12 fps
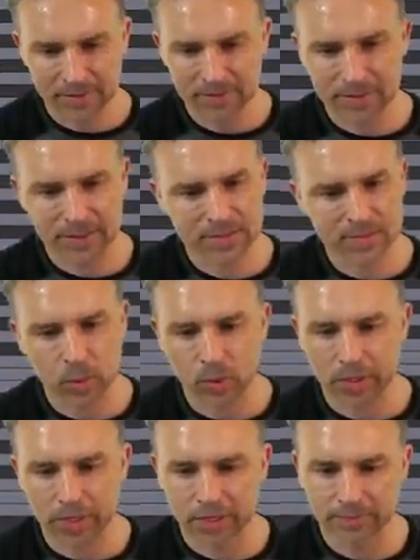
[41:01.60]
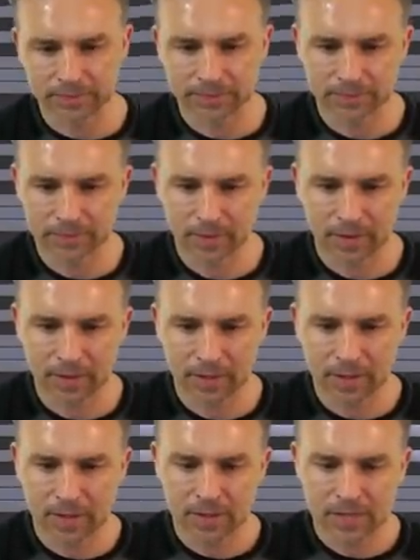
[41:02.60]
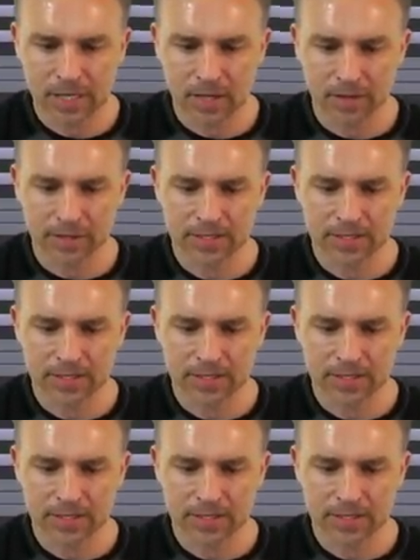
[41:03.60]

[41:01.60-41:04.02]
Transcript: It's boring. Take all these